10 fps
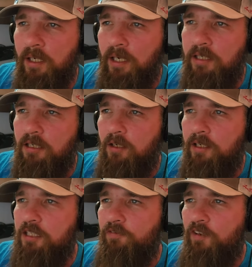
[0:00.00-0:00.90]
And so
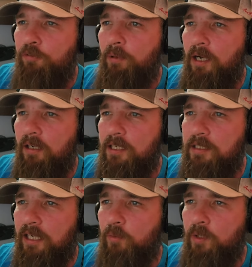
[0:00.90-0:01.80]
there's his finished product. He's
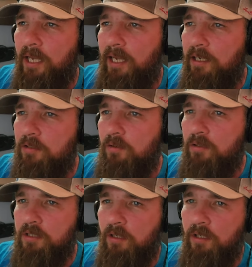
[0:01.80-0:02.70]
got 3
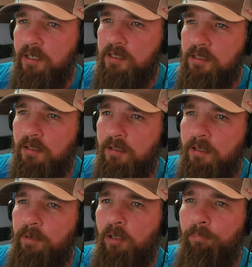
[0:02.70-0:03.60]
axles on this
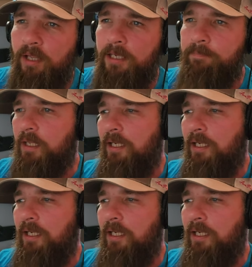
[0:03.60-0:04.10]
metal plate.